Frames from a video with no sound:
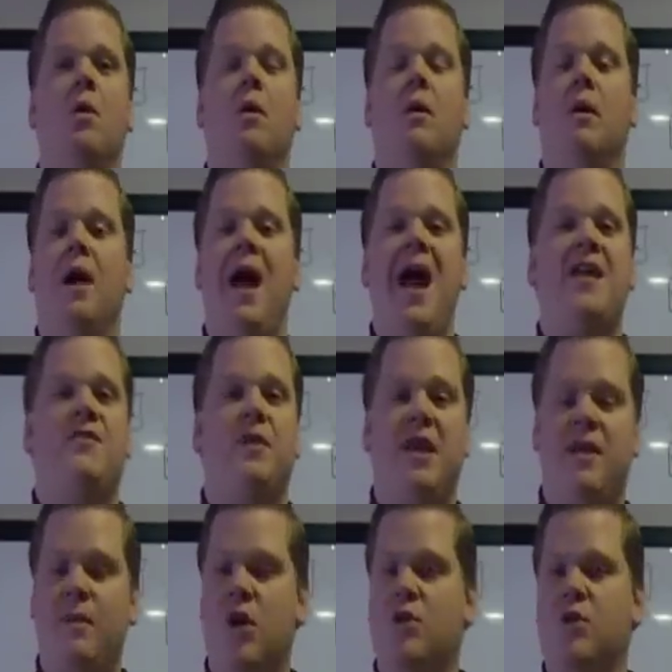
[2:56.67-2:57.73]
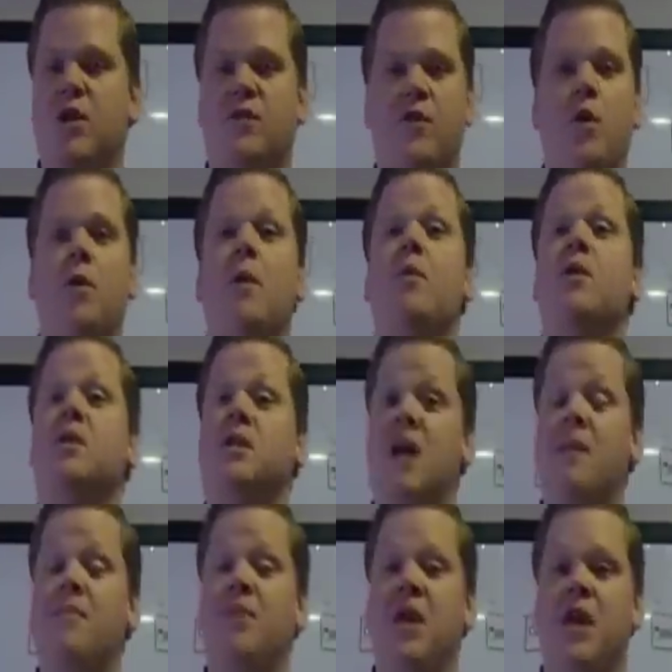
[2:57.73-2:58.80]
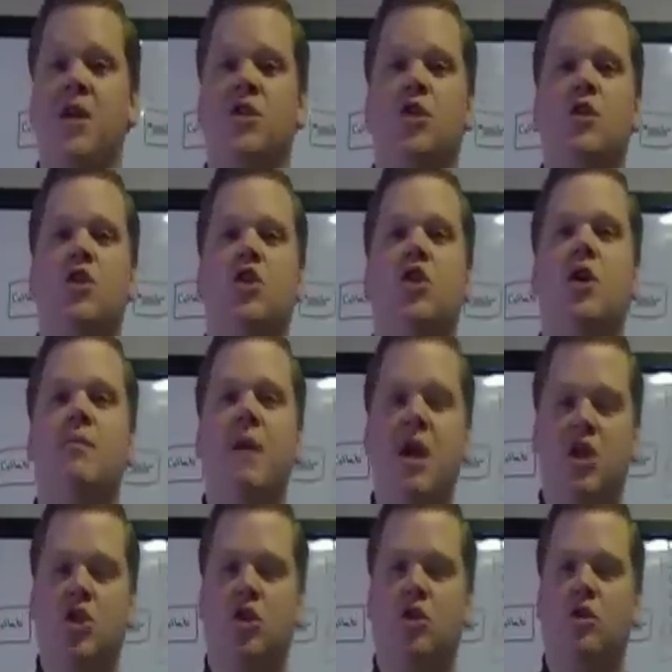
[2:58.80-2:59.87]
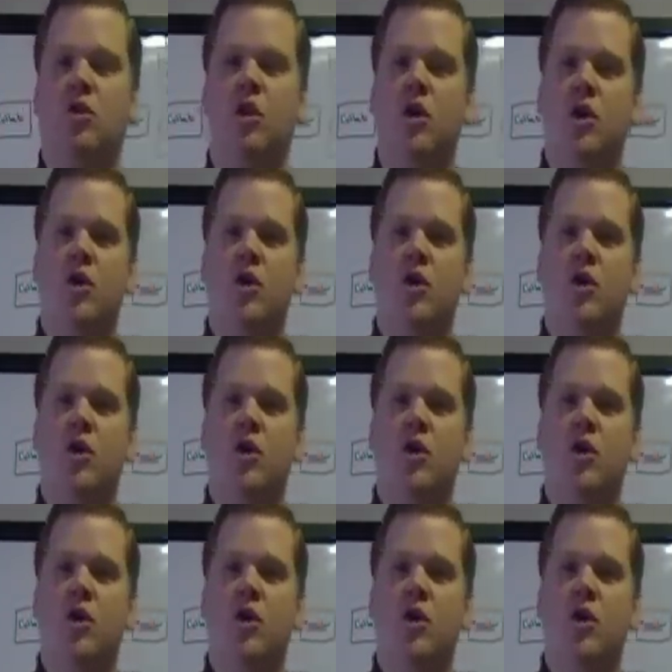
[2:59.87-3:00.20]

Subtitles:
ask for an email address, phone number, something, so that you can make sure